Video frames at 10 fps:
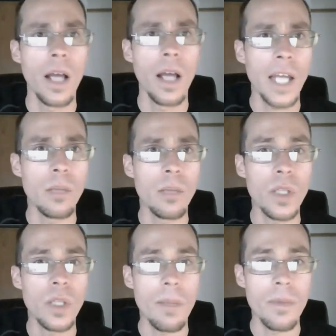I can
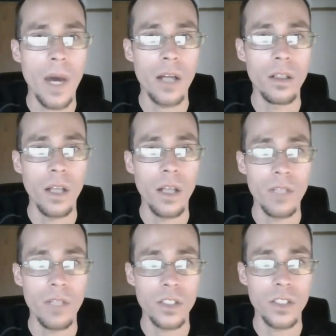pull up the model of the
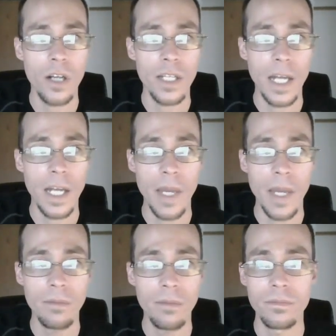guitar that I
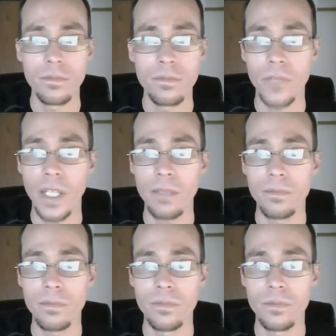made, right?
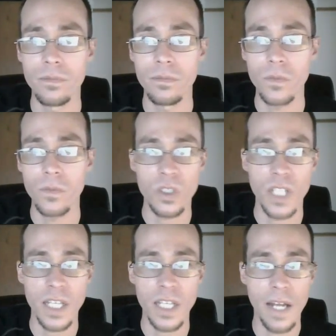Looks
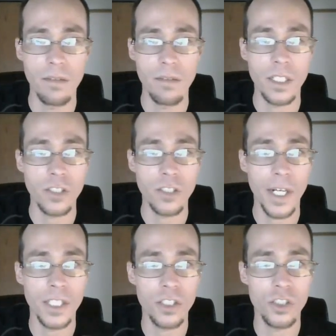like that guitar
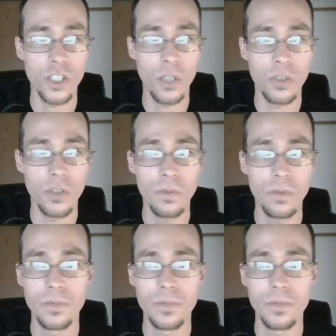I just showed you.